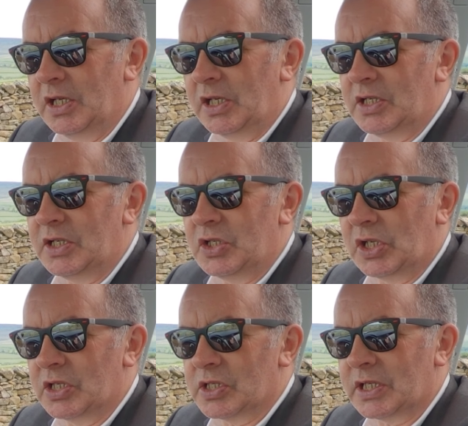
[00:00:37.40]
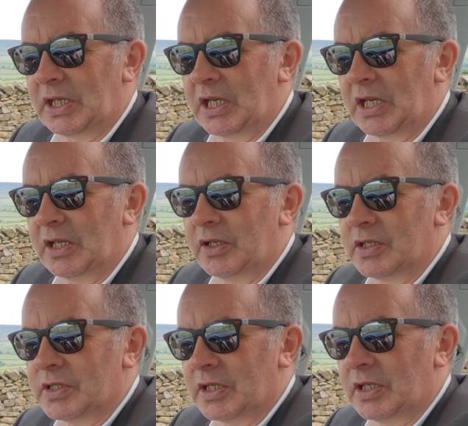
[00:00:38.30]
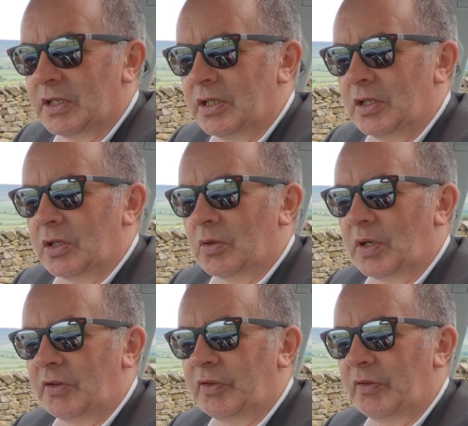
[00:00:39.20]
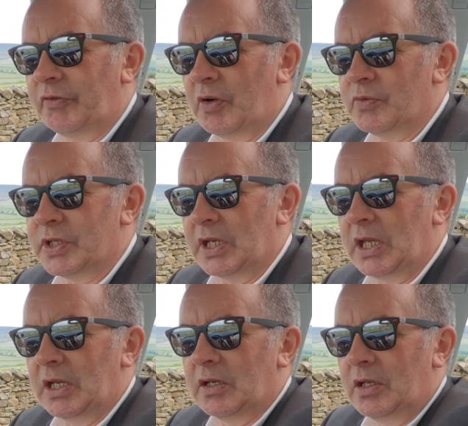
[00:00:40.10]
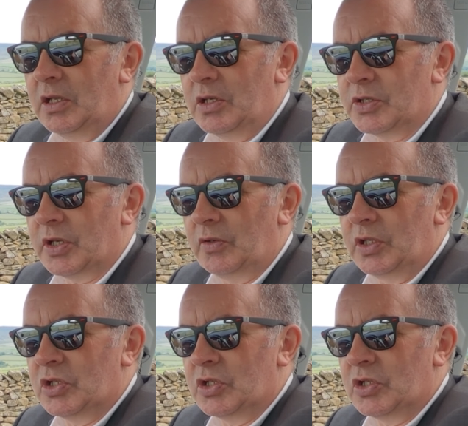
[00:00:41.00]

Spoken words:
And as you can see here, there's quite a few phones in here, so you